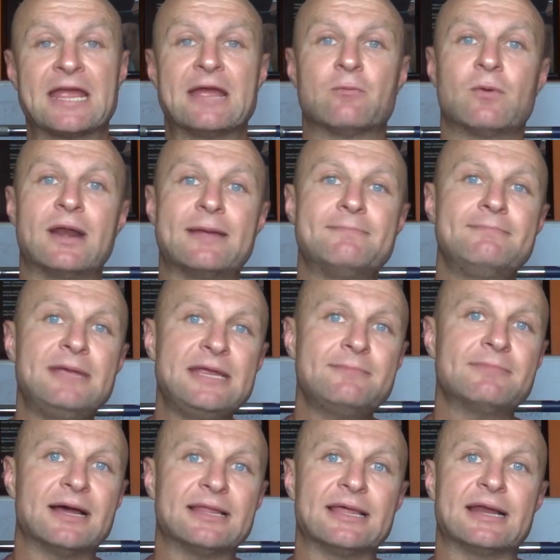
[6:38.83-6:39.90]
And what I mean
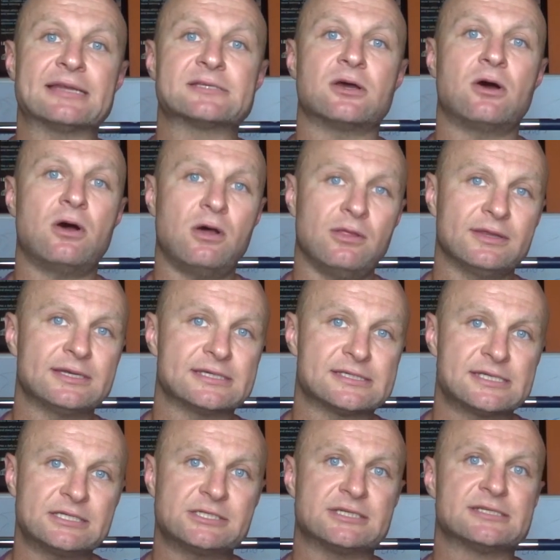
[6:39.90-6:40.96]
by that is all the
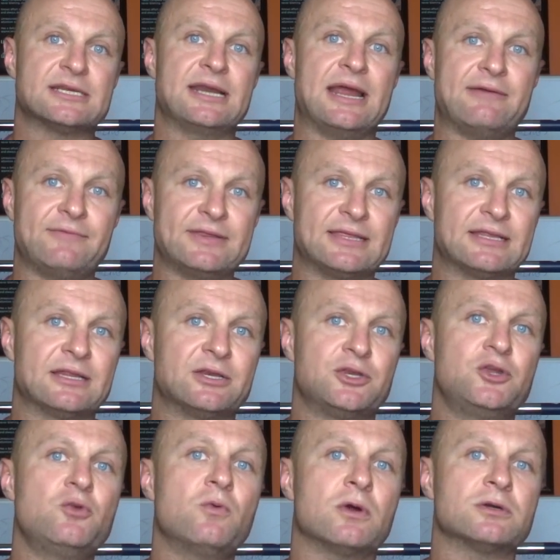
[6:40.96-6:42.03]
decisions and everything that
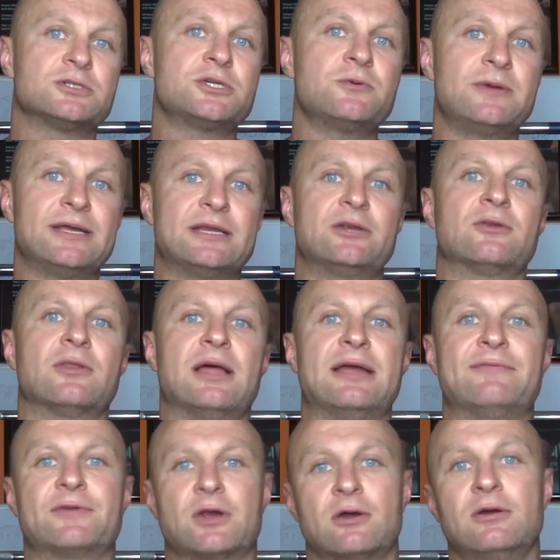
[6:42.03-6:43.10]
you are doing in your
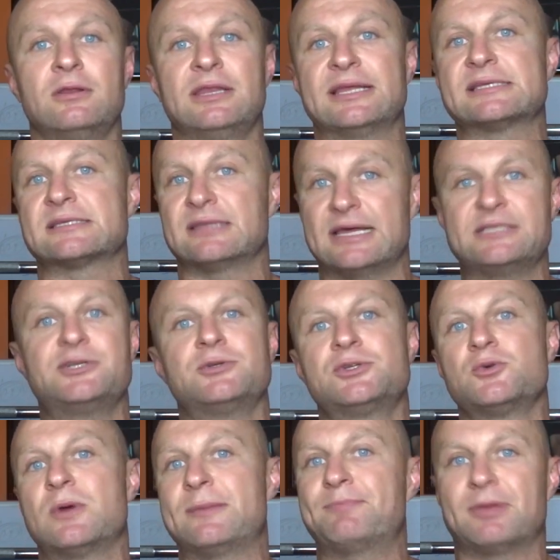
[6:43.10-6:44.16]
life currently has led you
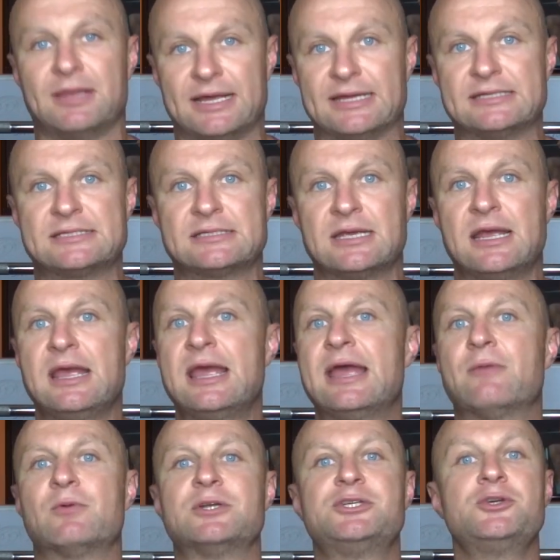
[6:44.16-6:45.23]
to a place
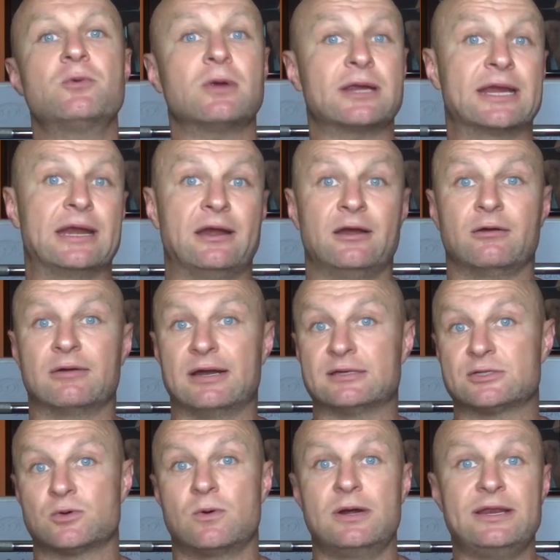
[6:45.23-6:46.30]
in which you are carrying
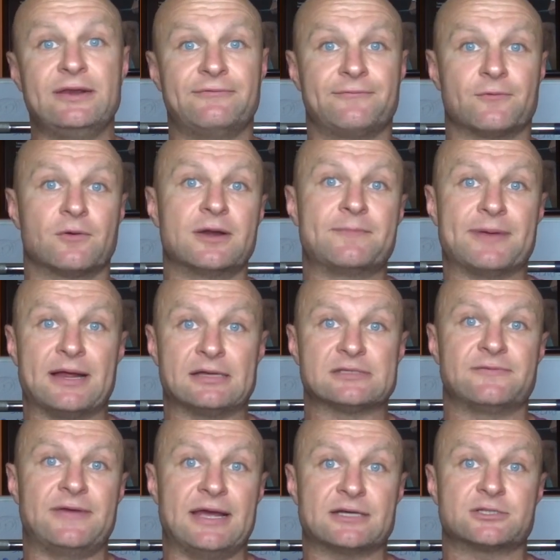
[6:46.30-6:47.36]
around 20 to 40 pounds
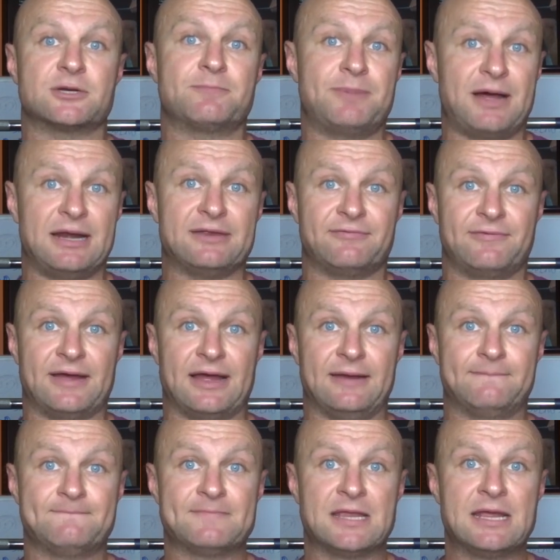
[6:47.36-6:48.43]
of extra body
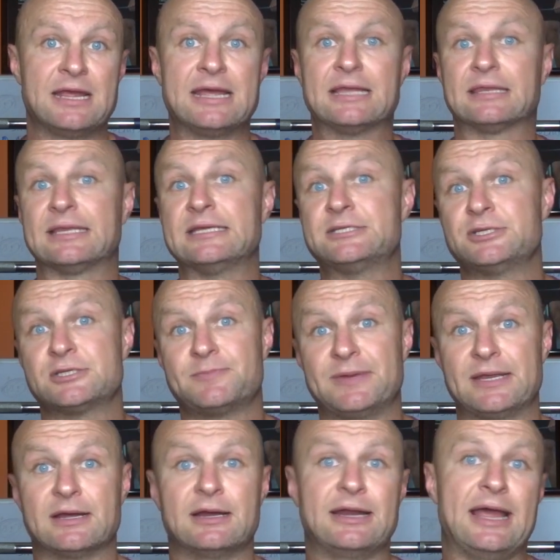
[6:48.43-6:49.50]
fat. It leads you to
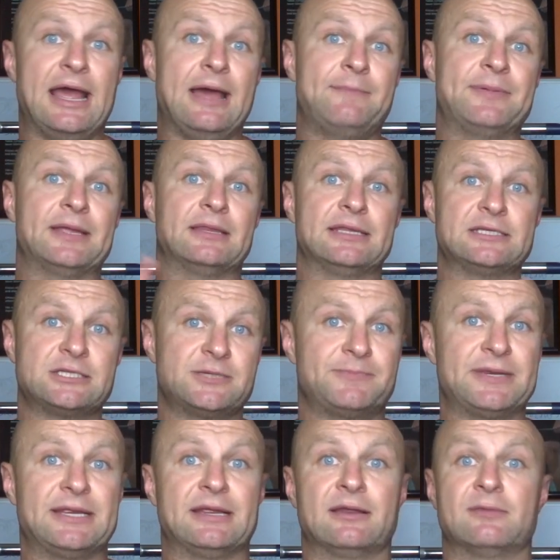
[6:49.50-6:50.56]
being unhappy. It leads you to
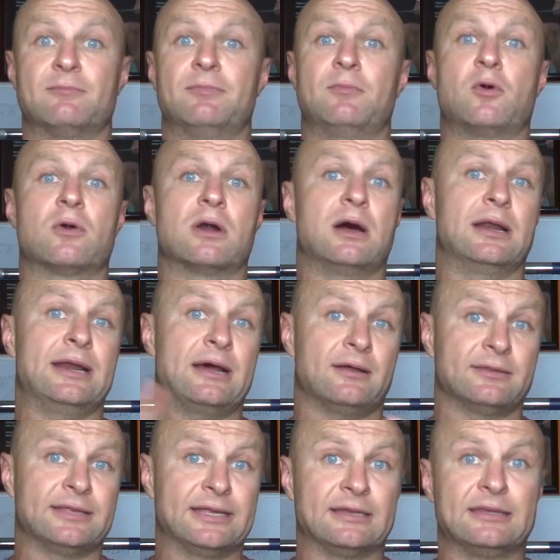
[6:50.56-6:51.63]
being more
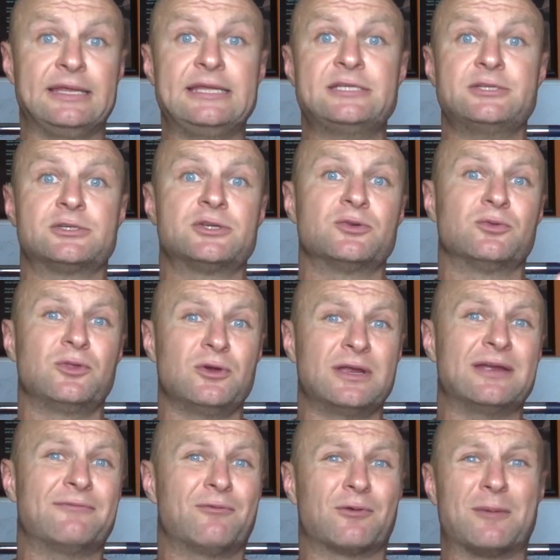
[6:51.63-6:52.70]
unhealthy. It leads you to
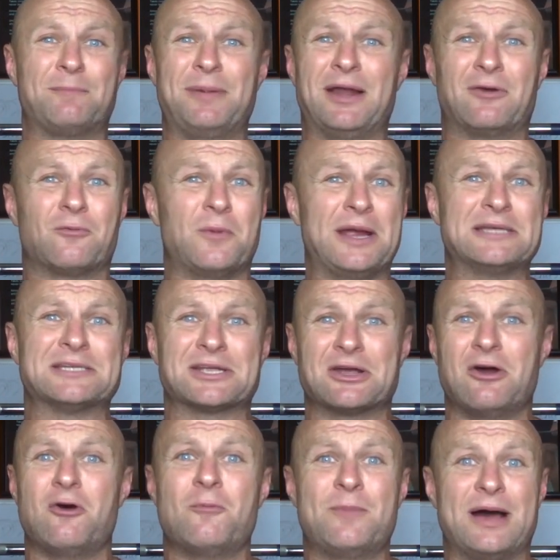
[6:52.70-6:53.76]
looking for a better way to
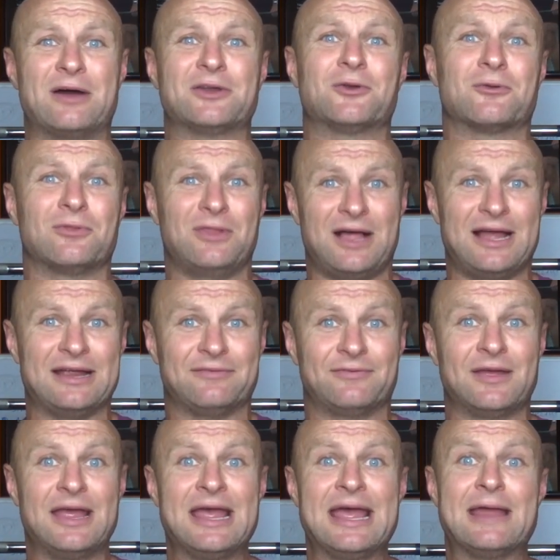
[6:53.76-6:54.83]
go about your
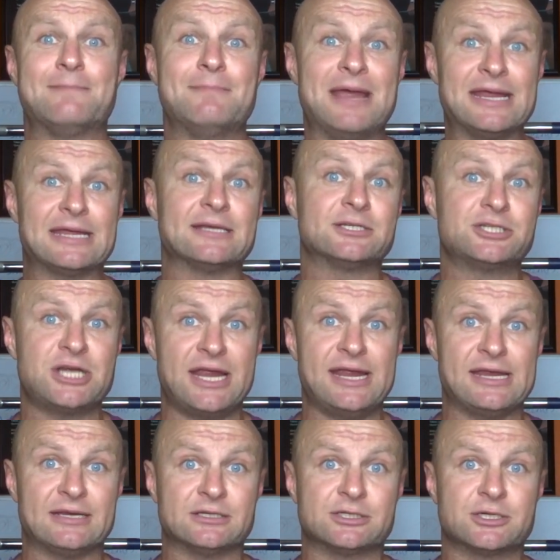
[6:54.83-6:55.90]
life and making
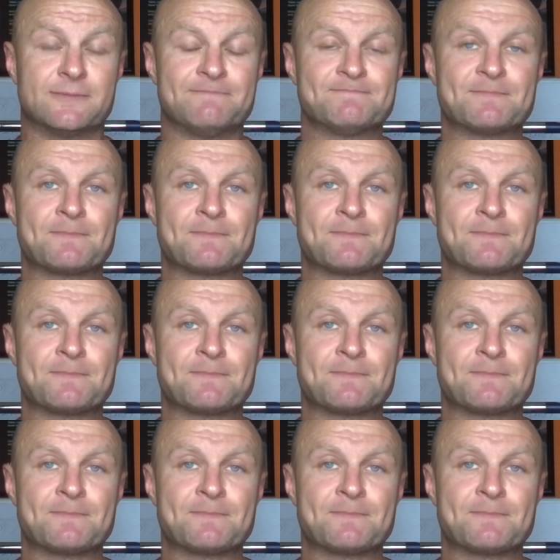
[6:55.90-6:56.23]
change.